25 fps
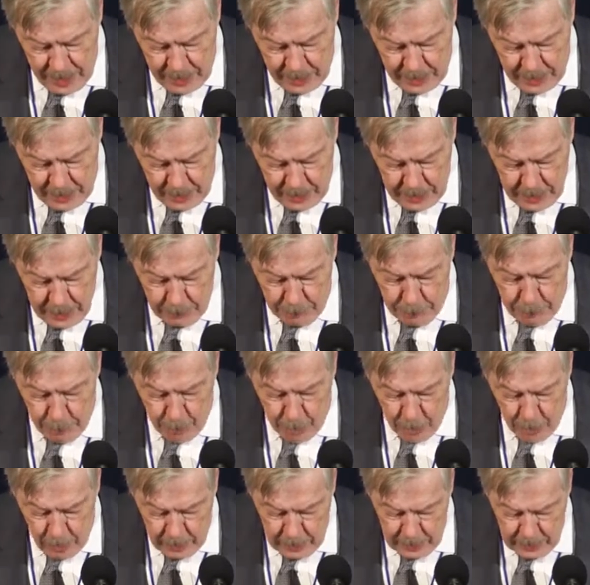editing is
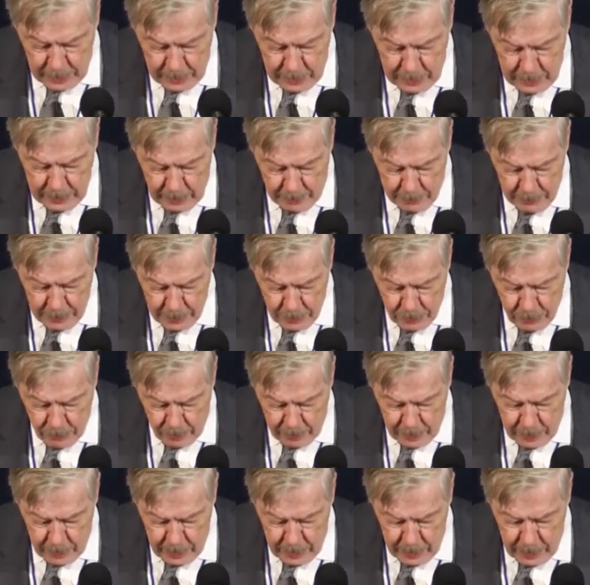appallingly
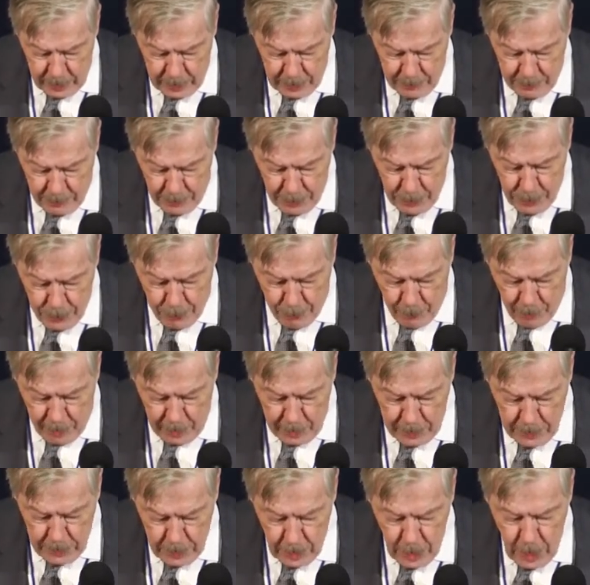demonstrated in the
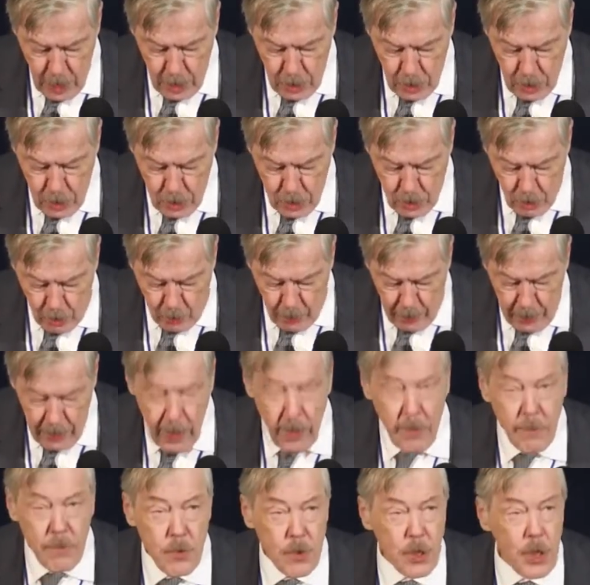much-praised
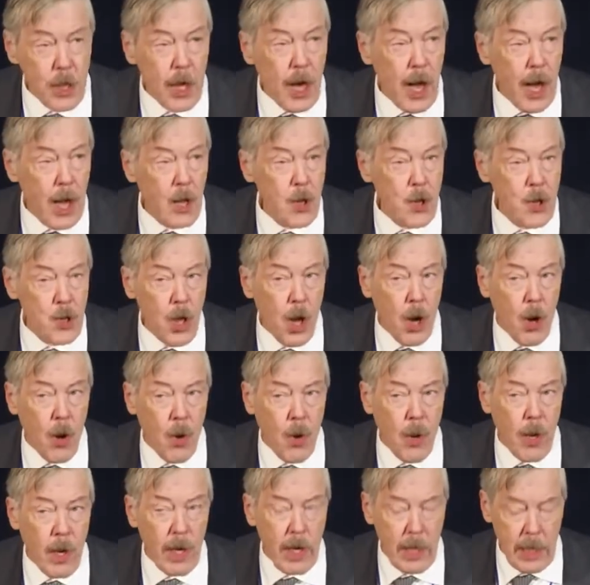Story of G.I.
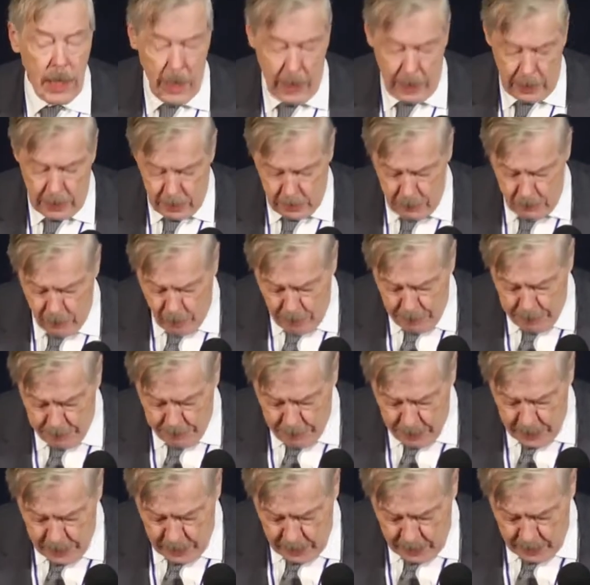Joe, and I'd like to draw
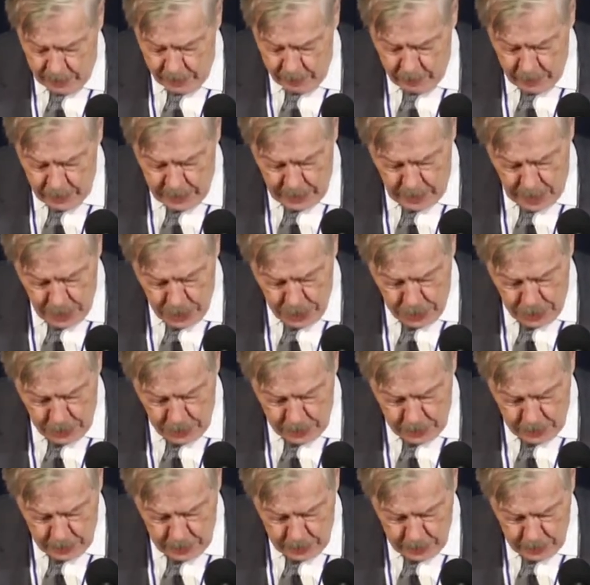particular
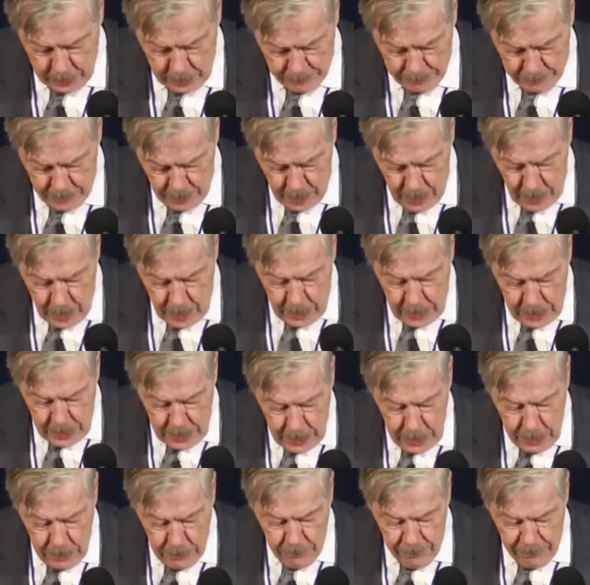attention to this.
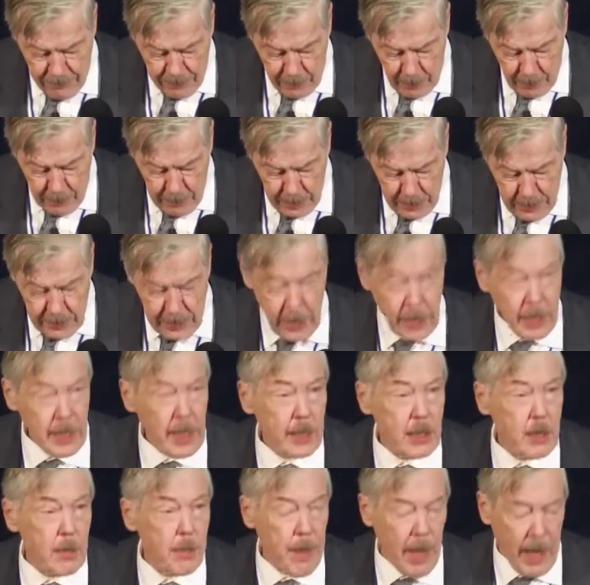This film is set
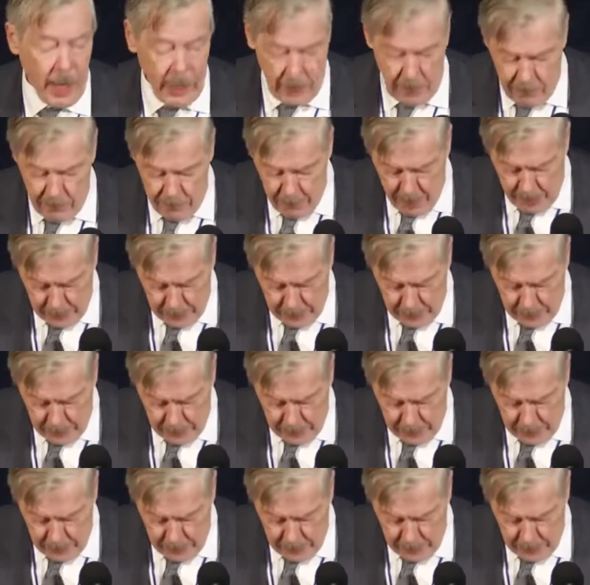at the Battle of